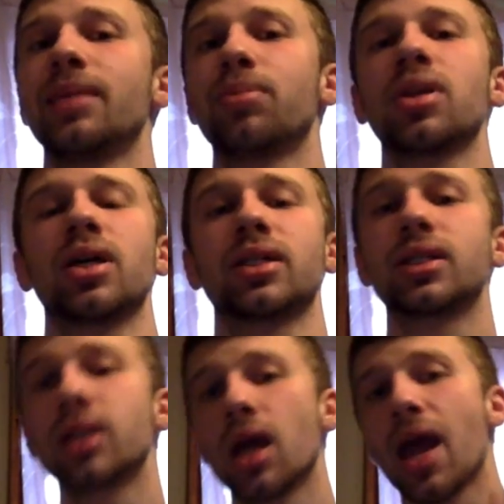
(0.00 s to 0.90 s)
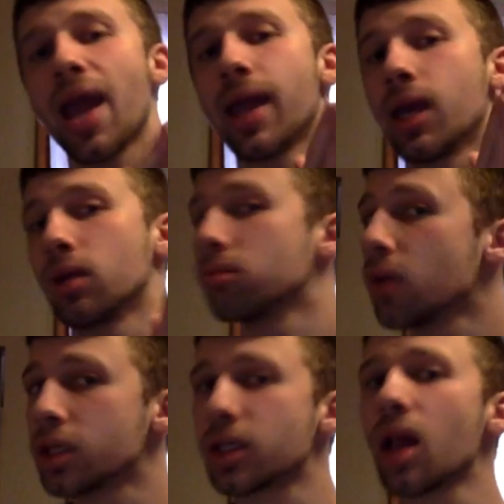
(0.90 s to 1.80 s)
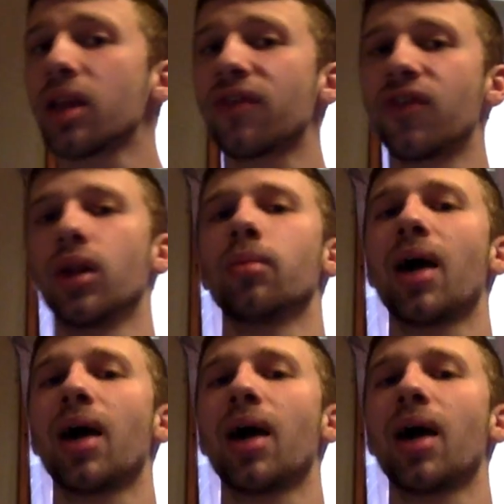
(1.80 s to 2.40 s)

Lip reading: plus, a solid film.